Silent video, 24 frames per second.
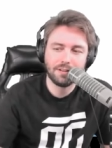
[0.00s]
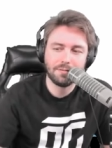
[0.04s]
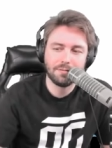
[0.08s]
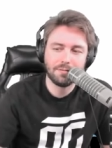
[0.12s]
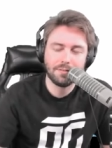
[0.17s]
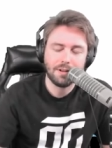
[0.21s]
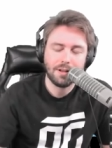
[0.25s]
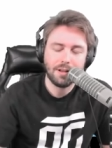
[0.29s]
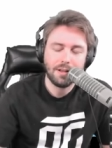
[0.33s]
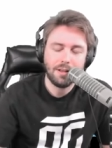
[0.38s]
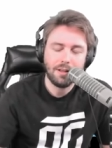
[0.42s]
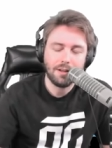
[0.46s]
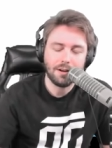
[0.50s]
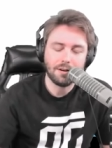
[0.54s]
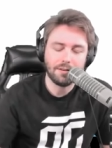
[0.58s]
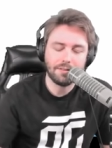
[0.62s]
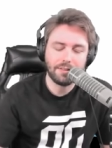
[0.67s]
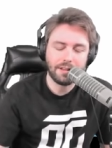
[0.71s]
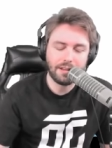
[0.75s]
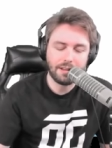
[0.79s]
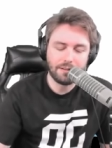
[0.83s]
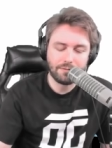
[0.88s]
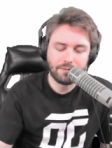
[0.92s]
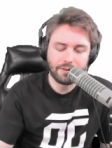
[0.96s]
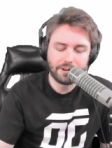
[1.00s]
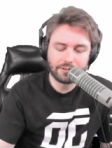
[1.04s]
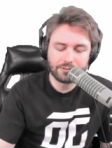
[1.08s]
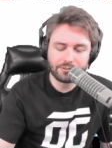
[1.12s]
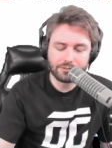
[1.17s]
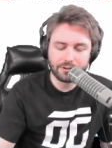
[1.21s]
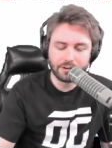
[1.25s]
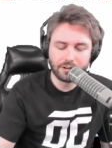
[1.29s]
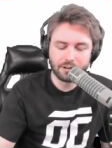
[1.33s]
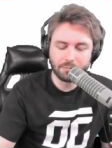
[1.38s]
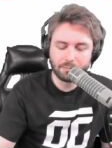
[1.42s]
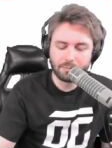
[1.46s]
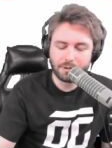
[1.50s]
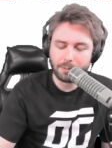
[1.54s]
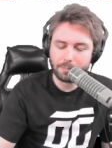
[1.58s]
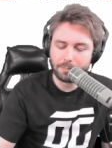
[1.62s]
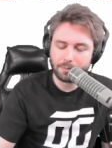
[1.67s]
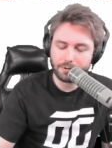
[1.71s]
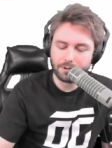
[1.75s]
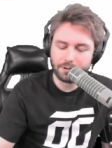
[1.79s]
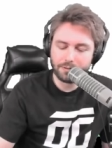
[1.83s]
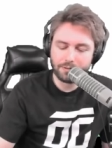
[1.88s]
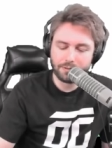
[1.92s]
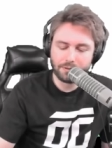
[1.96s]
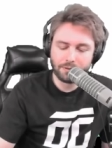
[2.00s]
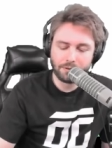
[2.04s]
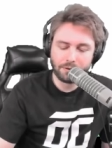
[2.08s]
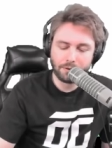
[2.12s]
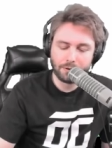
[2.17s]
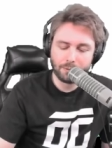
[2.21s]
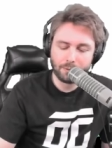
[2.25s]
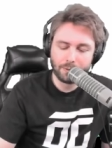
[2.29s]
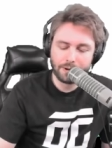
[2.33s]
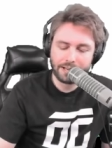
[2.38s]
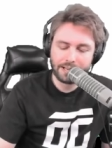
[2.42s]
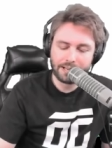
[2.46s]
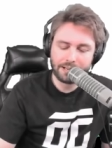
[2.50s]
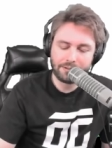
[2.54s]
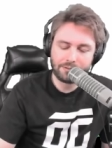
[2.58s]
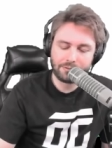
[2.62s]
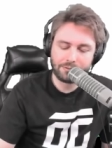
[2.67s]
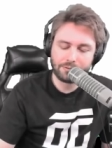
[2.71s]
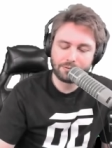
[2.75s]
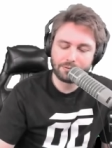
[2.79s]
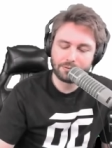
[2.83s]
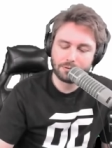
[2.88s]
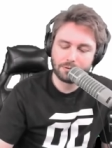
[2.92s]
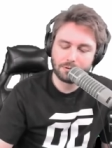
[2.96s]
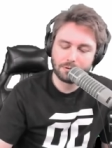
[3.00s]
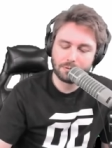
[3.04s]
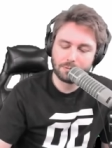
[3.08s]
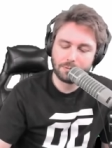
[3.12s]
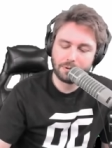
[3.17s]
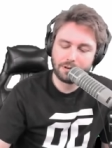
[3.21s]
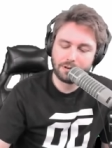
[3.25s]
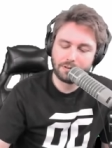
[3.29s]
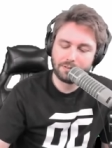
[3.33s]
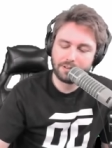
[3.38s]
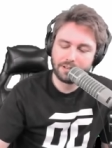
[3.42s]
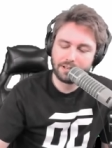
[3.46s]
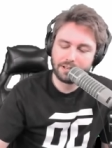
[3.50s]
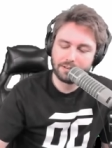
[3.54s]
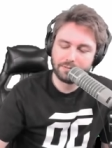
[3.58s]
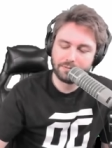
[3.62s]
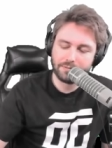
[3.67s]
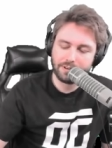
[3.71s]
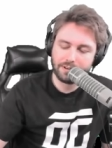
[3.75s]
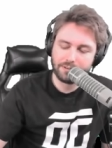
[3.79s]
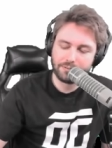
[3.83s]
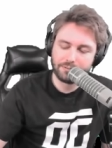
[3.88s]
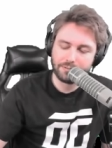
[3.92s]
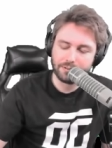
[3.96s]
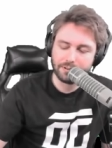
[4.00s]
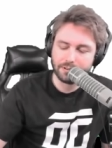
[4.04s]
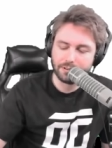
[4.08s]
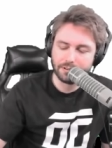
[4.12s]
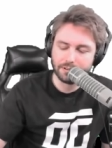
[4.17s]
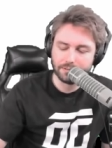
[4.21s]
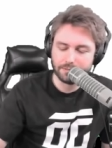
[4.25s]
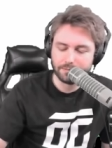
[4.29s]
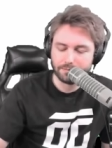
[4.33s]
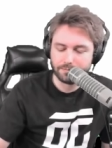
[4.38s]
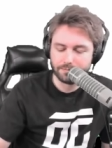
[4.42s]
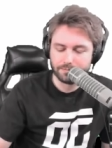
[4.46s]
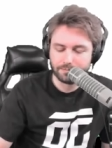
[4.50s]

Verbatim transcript: One. Are they investing in people in the U S or where are they investing in?